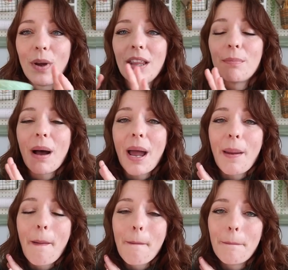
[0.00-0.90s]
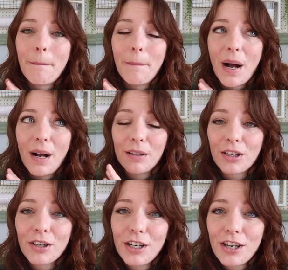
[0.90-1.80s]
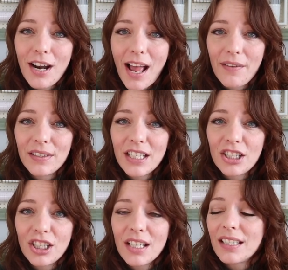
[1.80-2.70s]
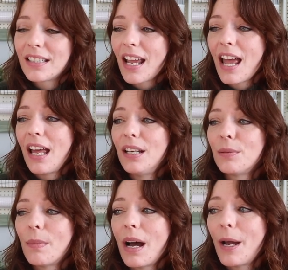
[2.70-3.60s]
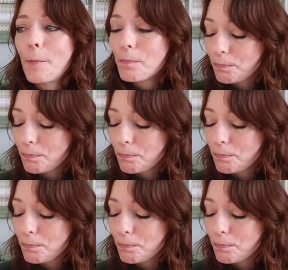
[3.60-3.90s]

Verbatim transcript: with my uh, Currier and Ives dishes and my